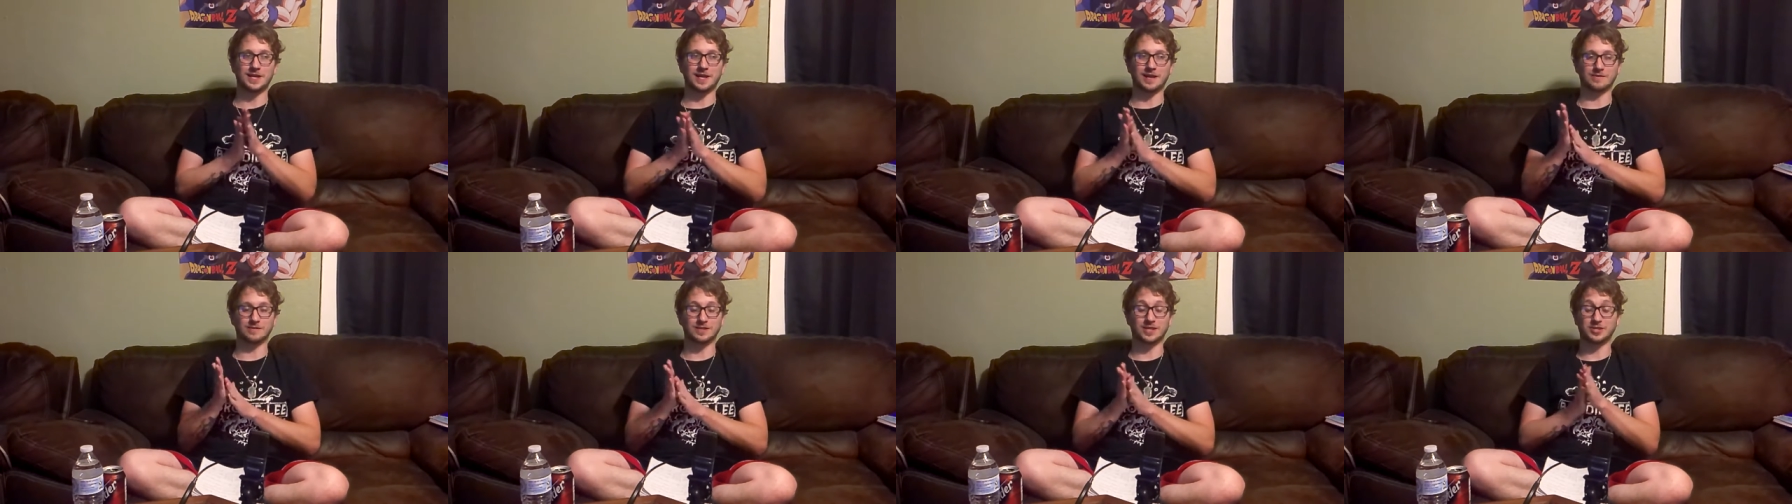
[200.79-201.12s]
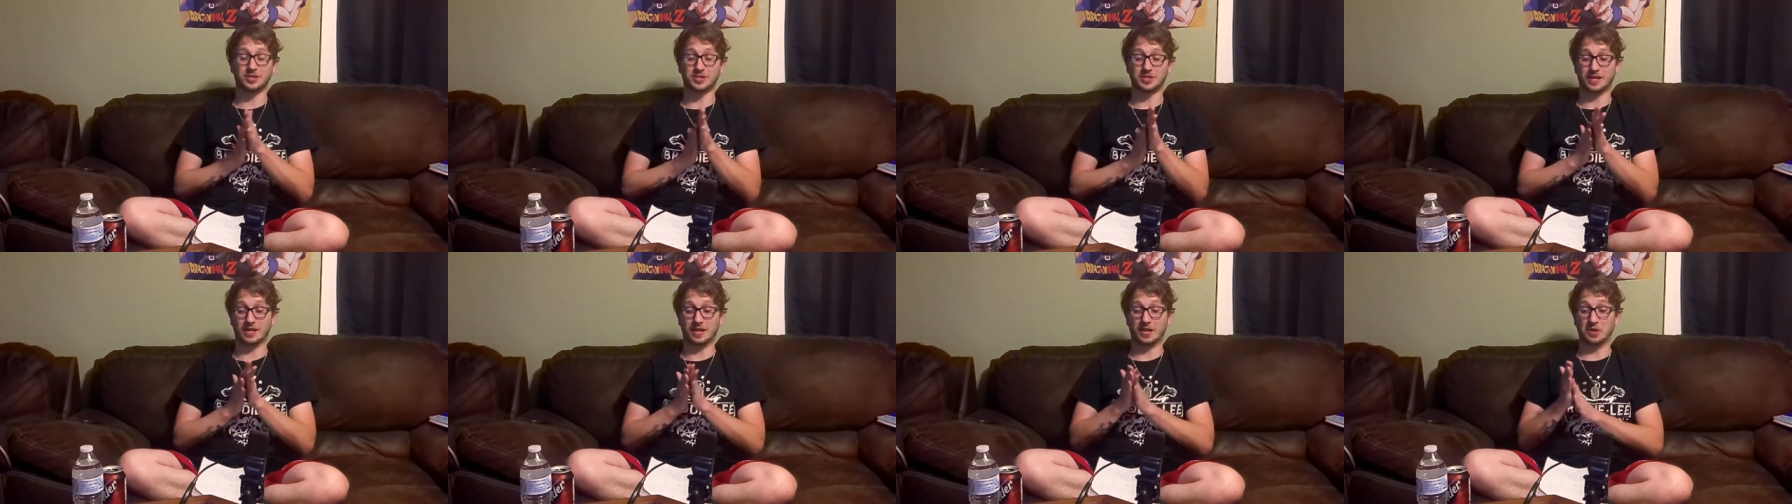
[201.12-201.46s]
I was
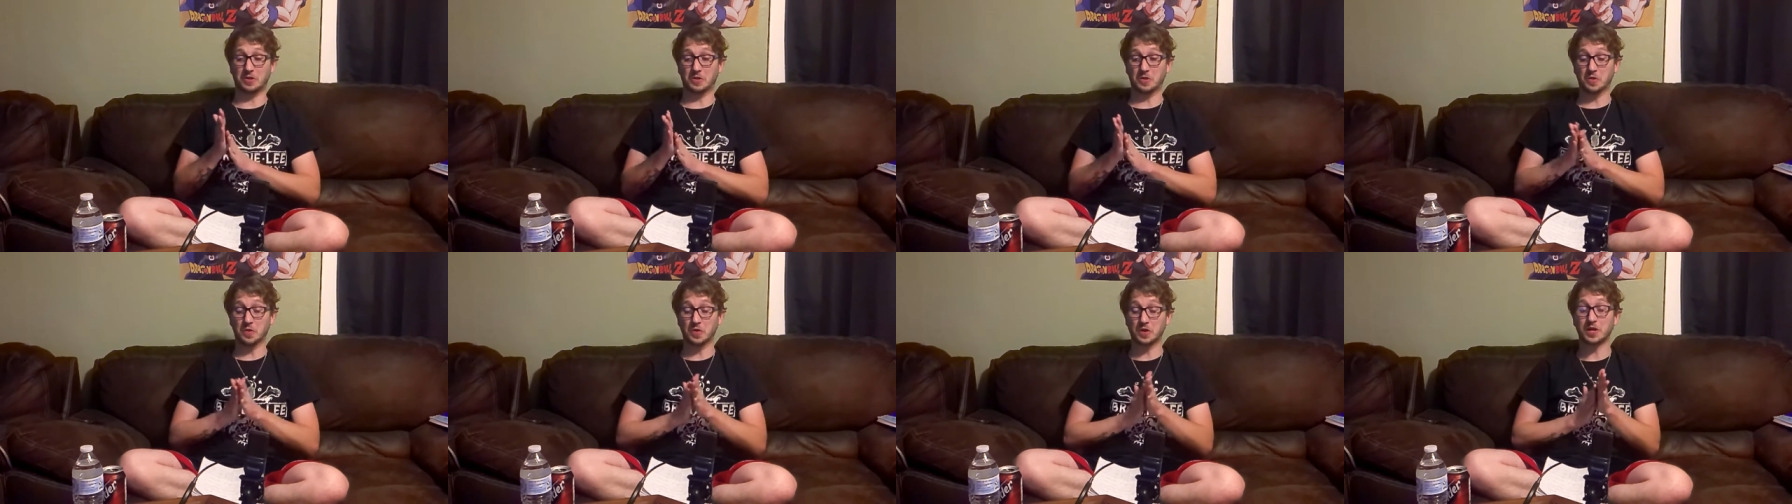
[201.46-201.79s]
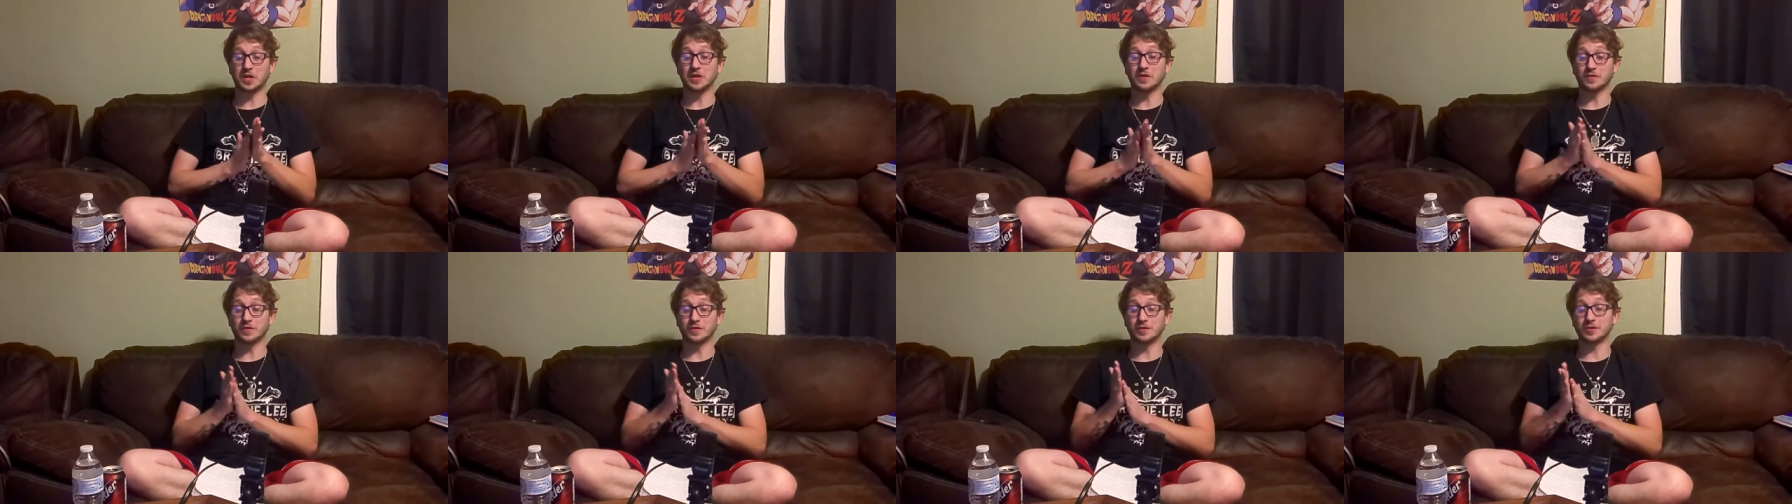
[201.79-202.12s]
actually kind of
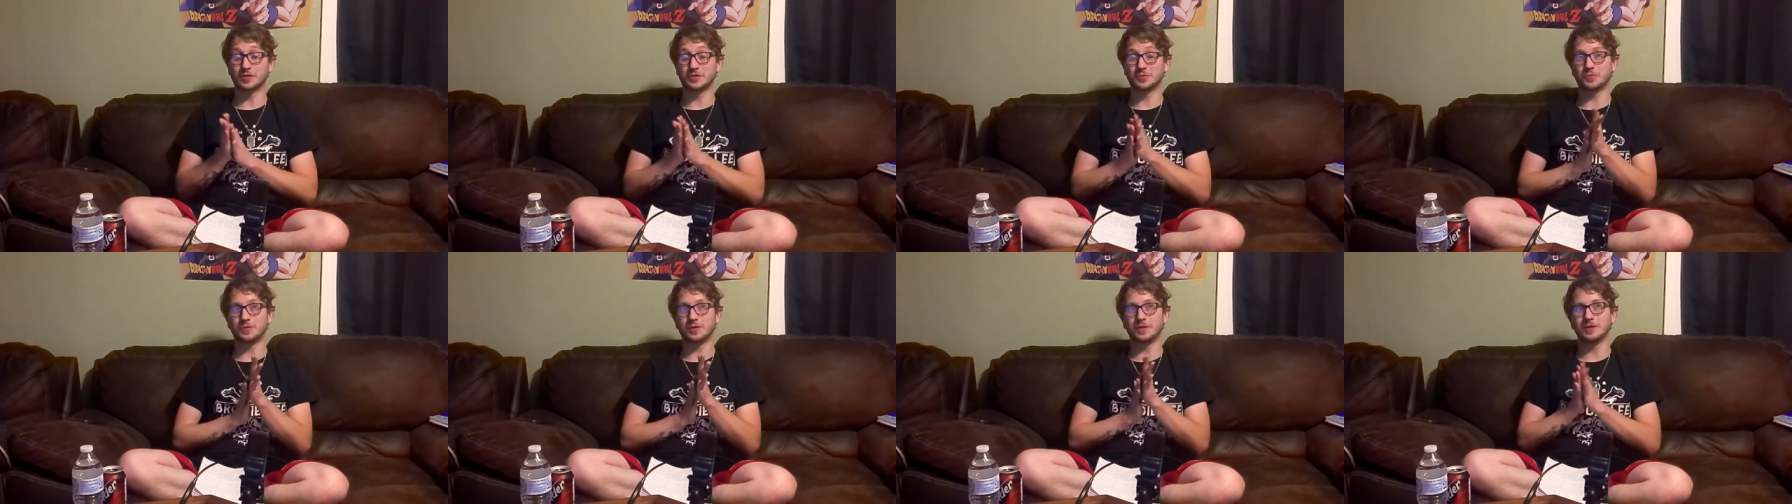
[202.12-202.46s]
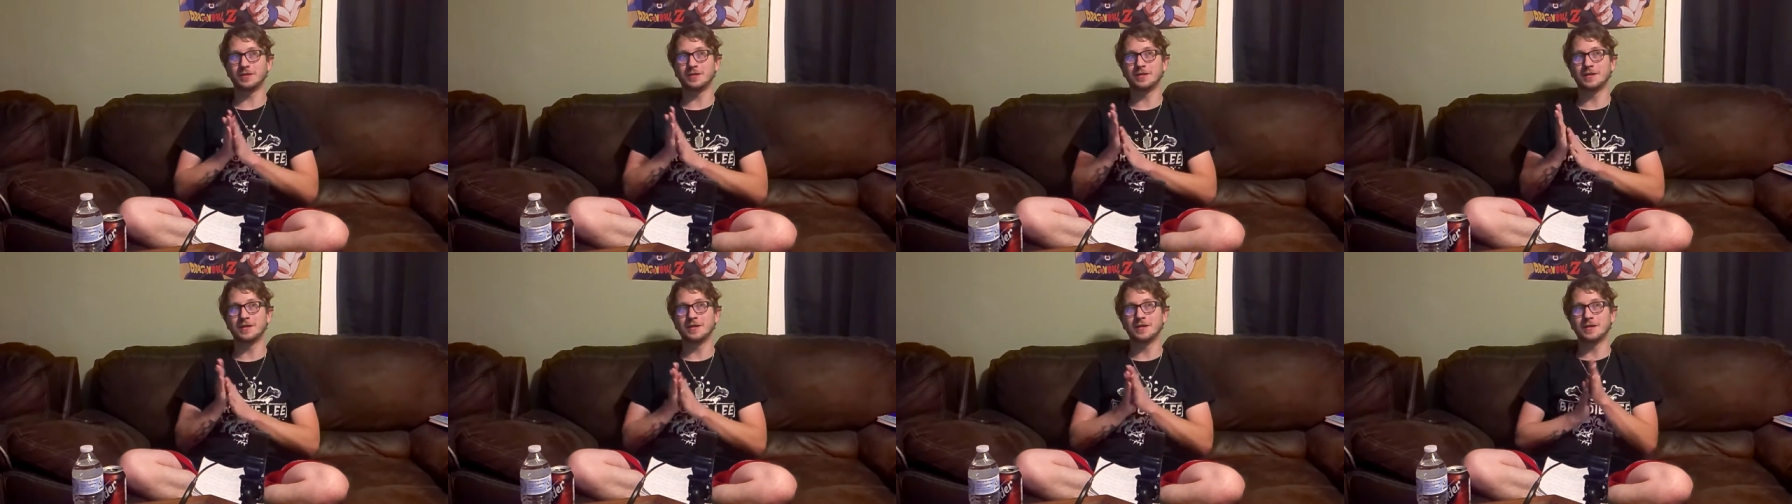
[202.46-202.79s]
looking for this
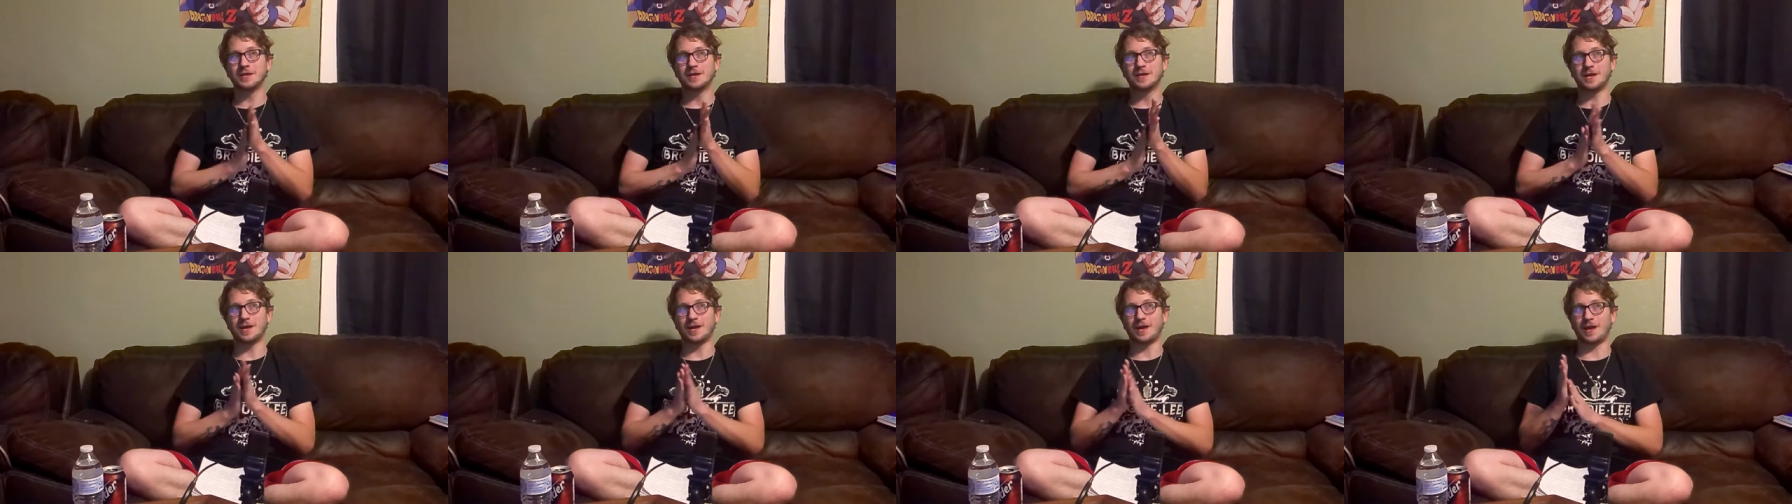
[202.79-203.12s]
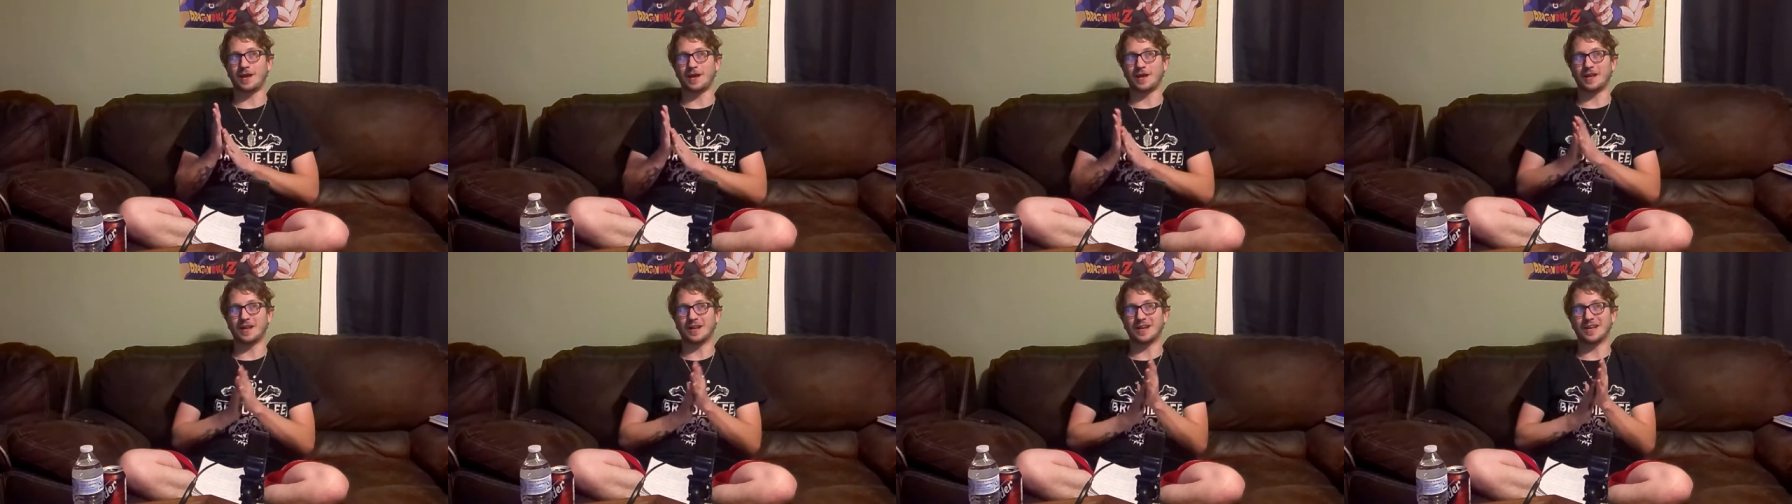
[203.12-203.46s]
one,
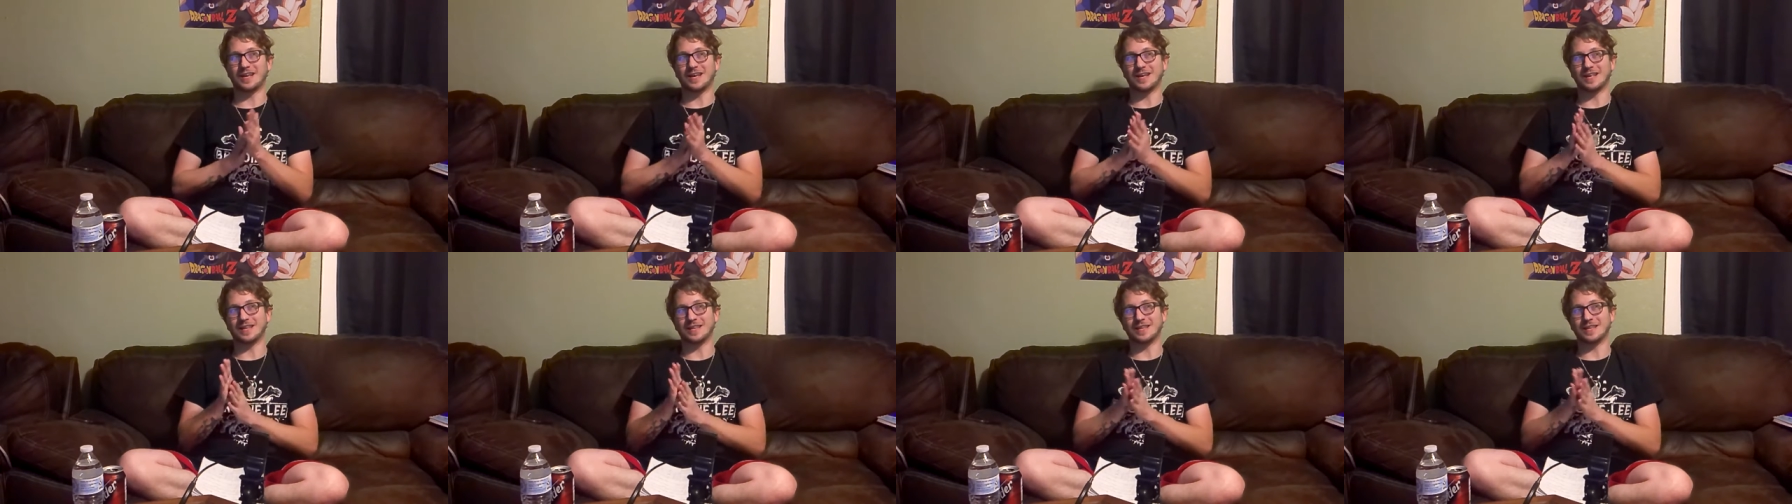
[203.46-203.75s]
and